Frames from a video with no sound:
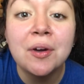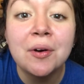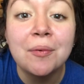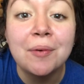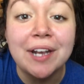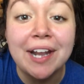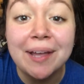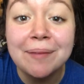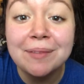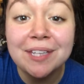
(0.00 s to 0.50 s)

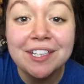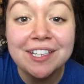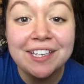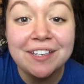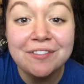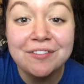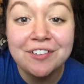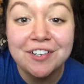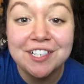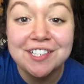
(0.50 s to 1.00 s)
What I'm
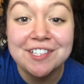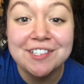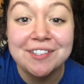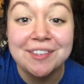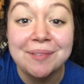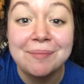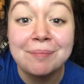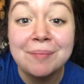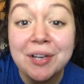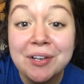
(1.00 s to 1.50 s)
looking forward to
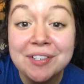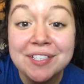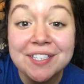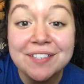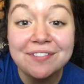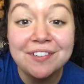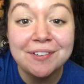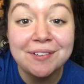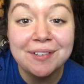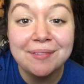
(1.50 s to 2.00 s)
the
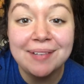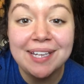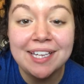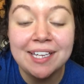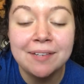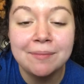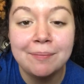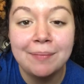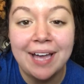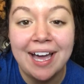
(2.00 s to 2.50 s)
most for when we
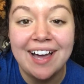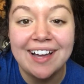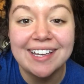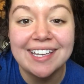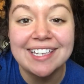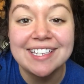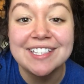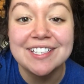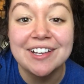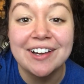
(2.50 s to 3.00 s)
come
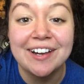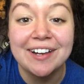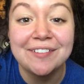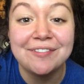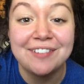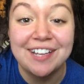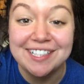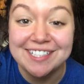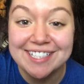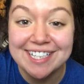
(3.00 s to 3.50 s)
back is our
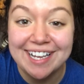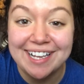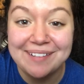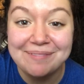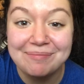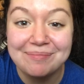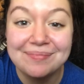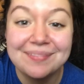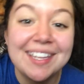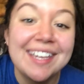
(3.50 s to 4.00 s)
fun
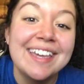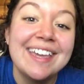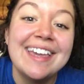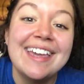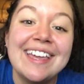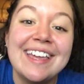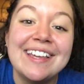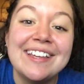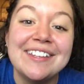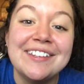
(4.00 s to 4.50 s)
time.
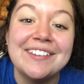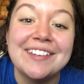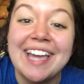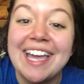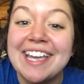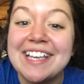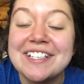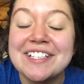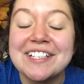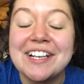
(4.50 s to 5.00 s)
You
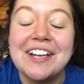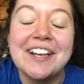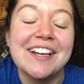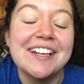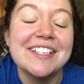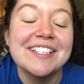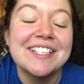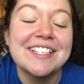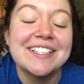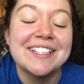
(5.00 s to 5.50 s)
guys
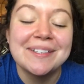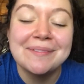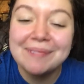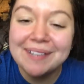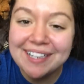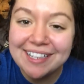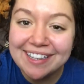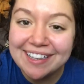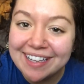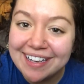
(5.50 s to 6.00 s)
are
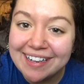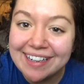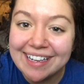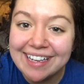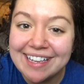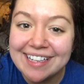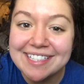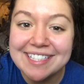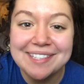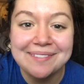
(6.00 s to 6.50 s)
super
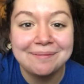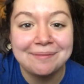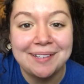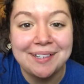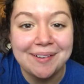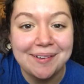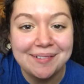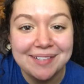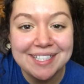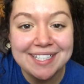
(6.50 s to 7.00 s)
hilarious and
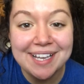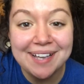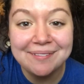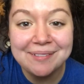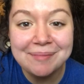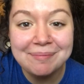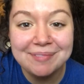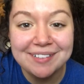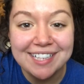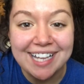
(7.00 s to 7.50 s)
we always
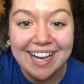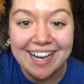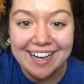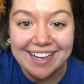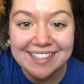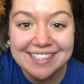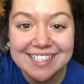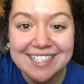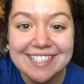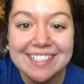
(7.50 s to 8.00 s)
have a
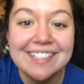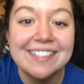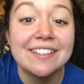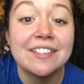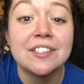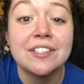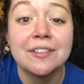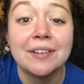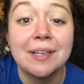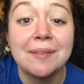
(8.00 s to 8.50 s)
blast.
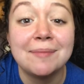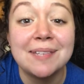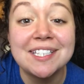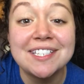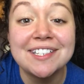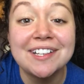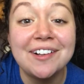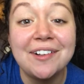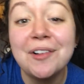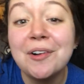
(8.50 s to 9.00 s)
So I
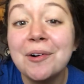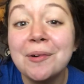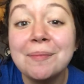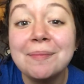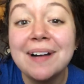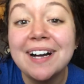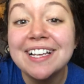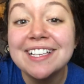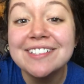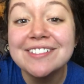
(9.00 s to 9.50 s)
miss y'all a whole
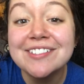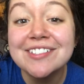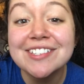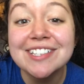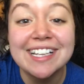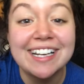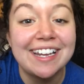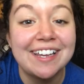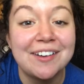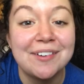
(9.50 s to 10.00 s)

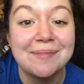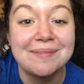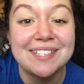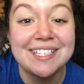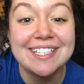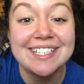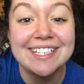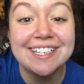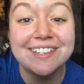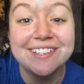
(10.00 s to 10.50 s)
bunch and I hope
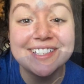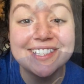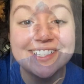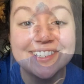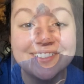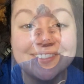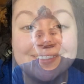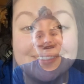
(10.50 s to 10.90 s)
to see y'all soon.